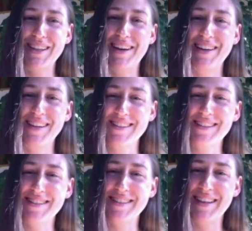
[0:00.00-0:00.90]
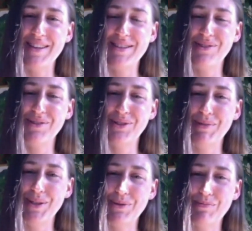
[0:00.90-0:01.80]
artist is that
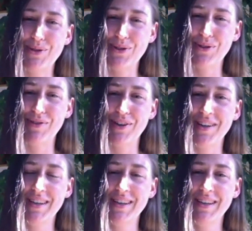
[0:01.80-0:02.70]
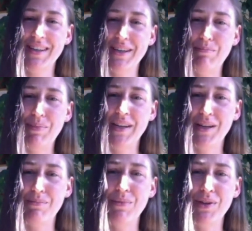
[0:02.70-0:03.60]
ultimate observer being a
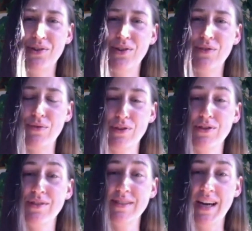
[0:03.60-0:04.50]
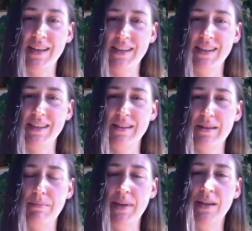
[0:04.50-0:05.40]
mirror for society,
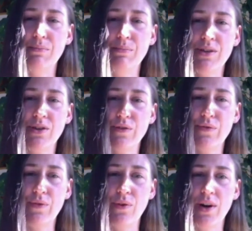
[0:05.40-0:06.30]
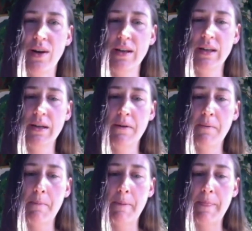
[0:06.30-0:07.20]
being a mirror for.
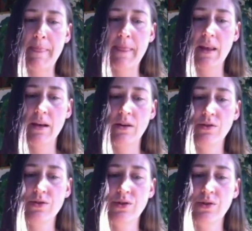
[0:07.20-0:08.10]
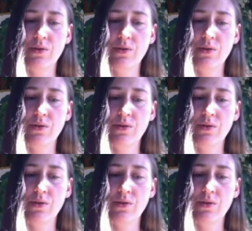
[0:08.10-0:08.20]
Also,